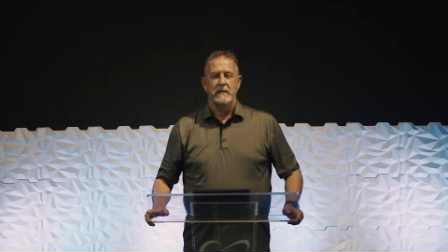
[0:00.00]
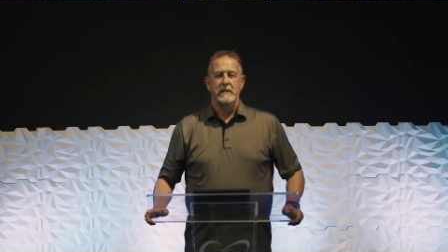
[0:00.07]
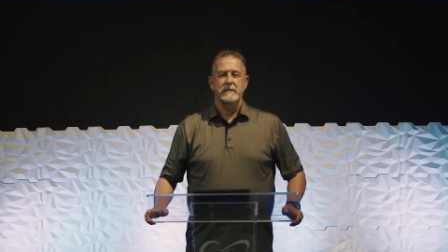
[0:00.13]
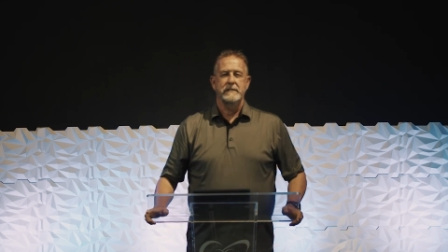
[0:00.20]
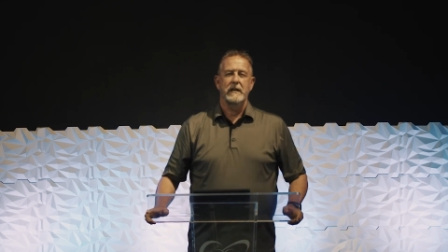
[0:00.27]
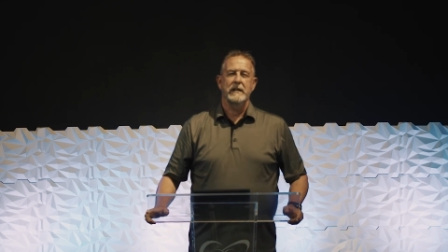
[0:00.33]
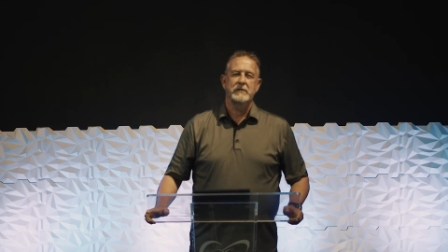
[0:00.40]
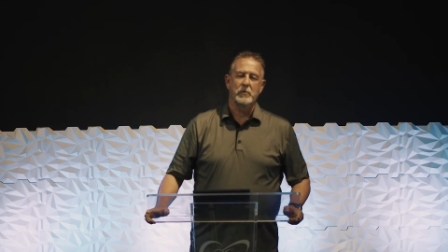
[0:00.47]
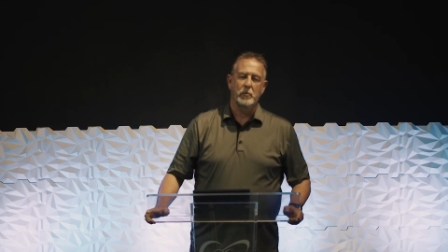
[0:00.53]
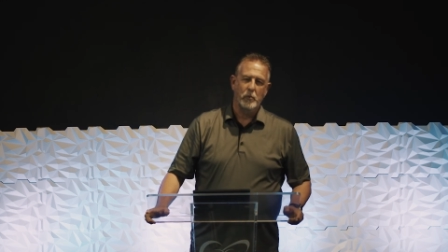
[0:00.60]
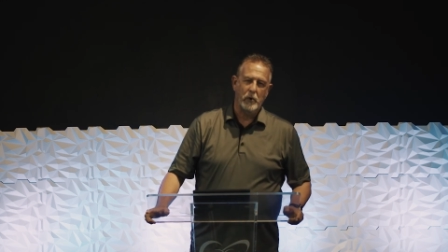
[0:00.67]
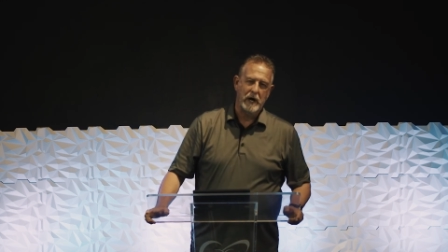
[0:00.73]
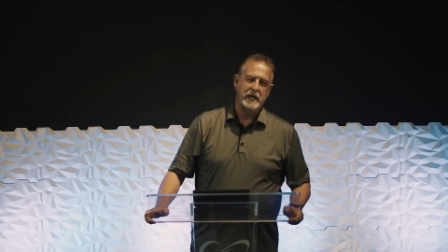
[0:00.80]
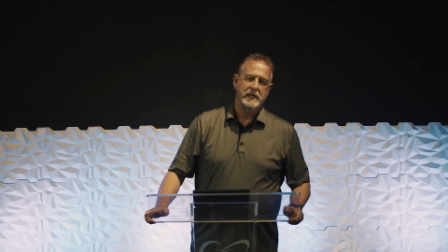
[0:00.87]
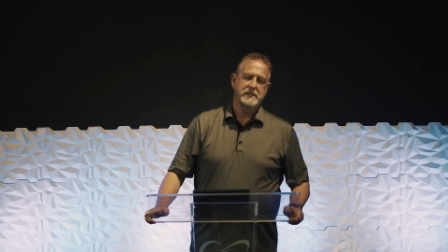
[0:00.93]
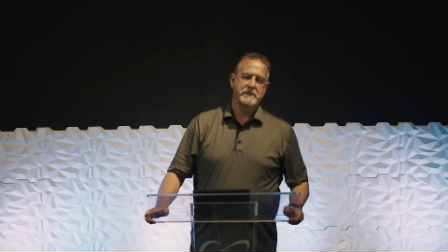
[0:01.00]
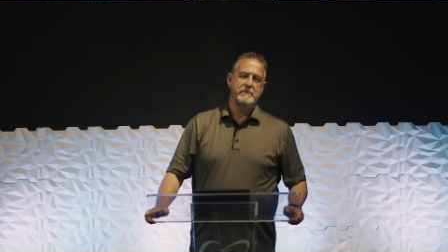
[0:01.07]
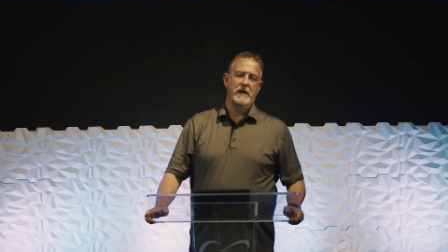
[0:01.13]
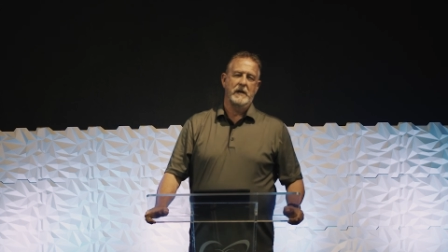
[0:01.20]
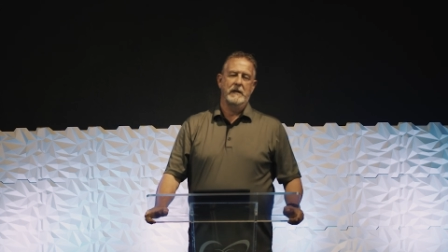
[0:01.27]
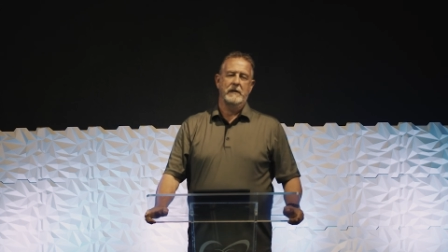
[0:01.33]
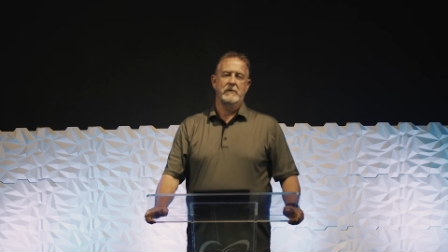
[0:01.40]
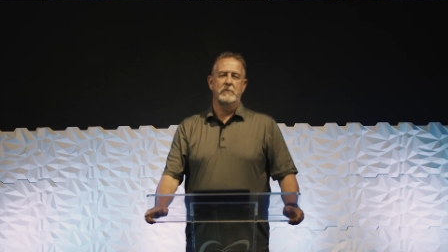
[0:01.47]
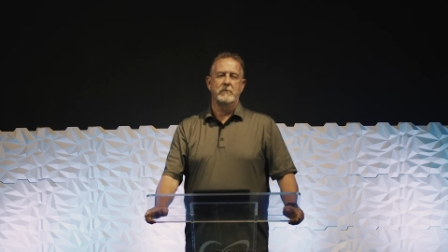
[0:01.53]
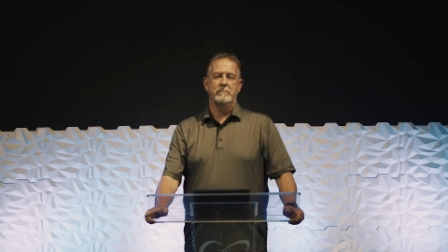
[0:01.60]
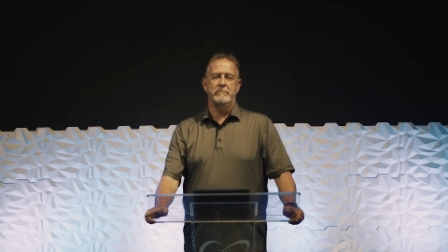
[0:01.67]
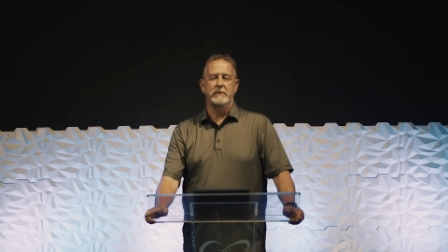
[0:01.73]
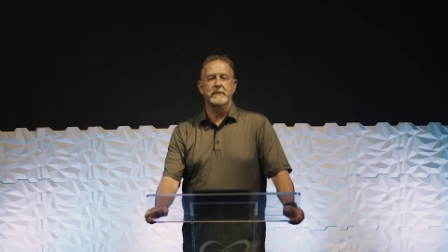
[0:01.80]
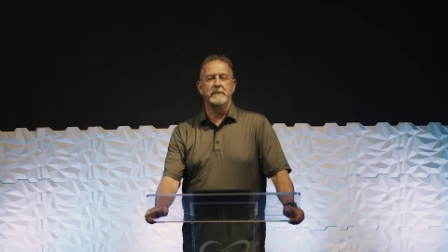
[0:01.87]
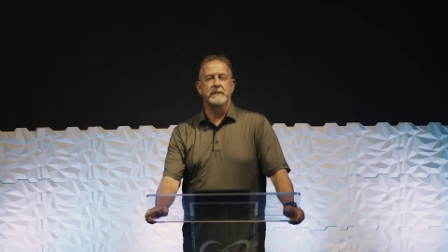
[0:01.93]
is like the wise man who
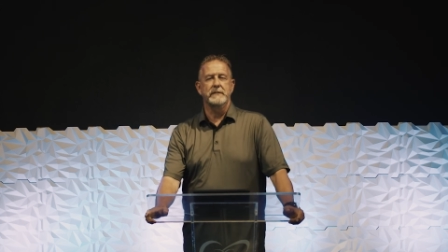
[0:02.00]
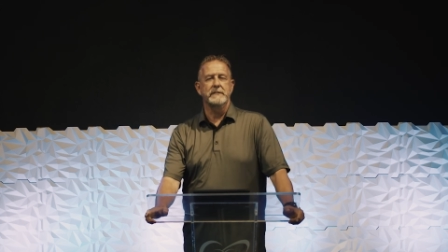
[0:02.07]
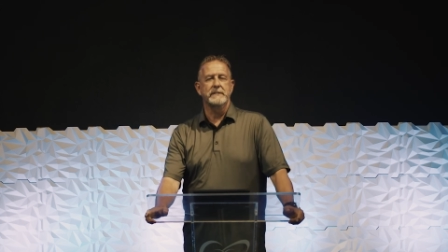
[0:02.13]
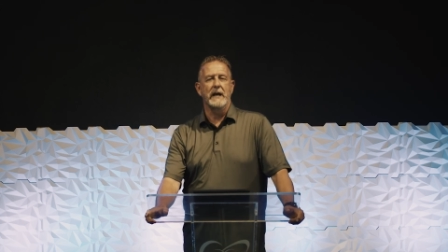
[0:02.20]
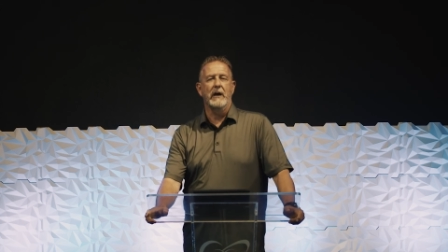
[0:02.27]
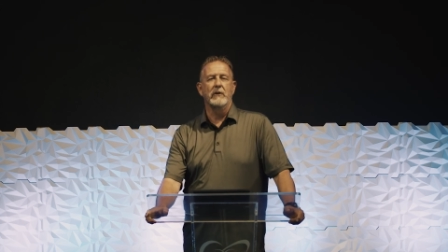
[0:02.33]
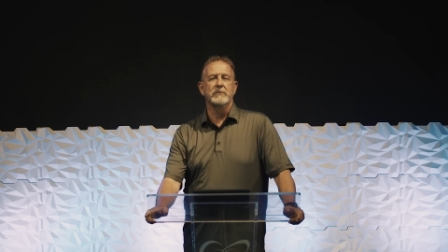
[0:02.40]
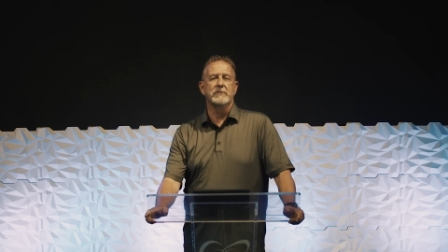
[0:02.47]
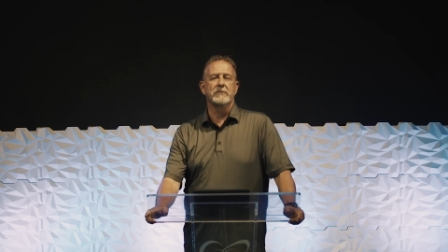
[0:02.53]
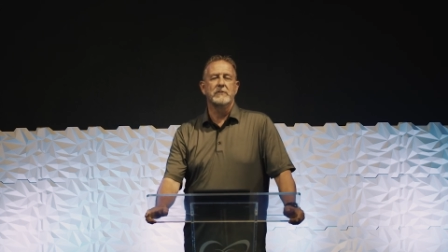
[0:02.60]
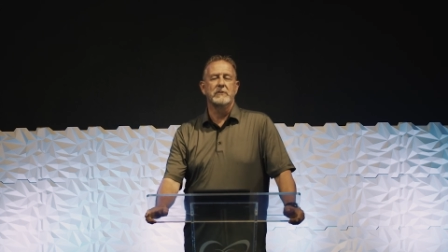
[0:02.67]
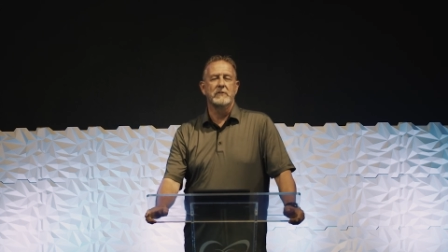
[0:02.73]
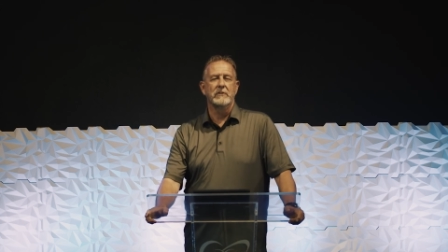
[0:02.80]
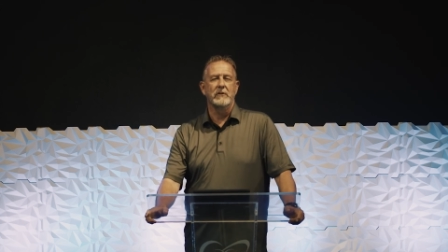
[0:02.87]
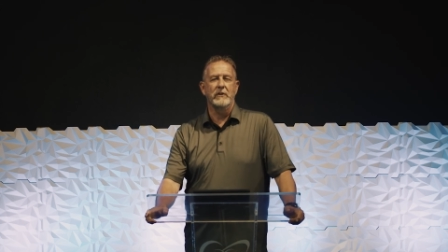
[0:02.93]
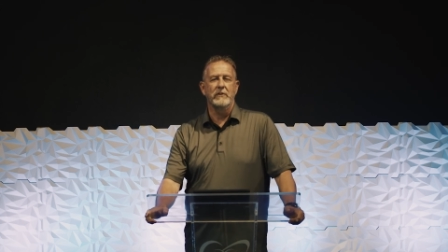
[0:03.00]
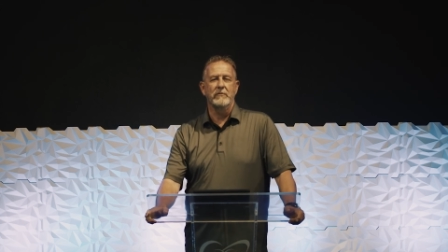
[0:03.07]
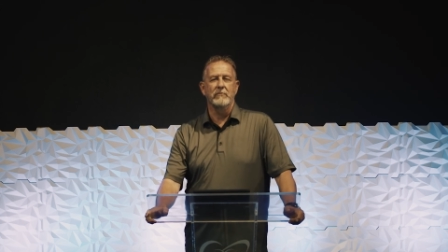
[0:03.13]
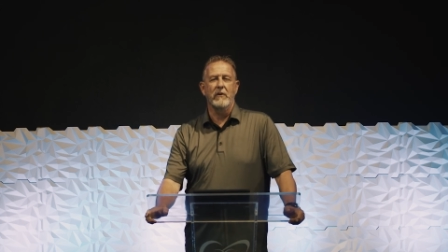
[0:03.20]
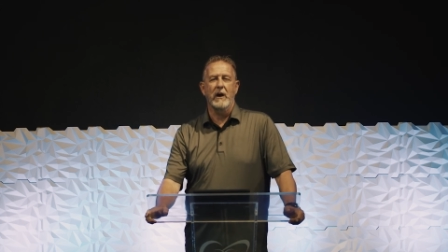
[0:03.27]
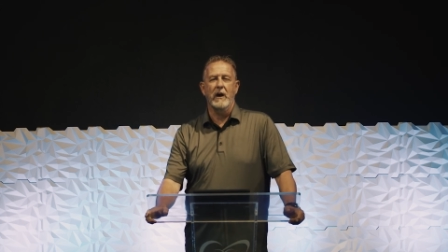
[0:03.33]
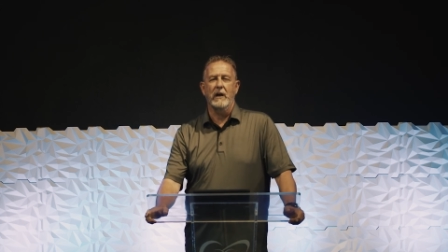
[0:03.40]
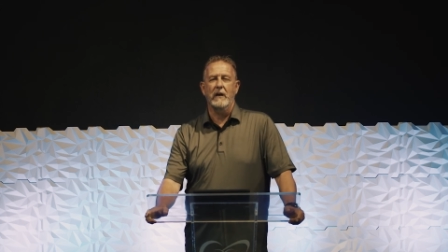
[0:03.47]
built his house on the rock.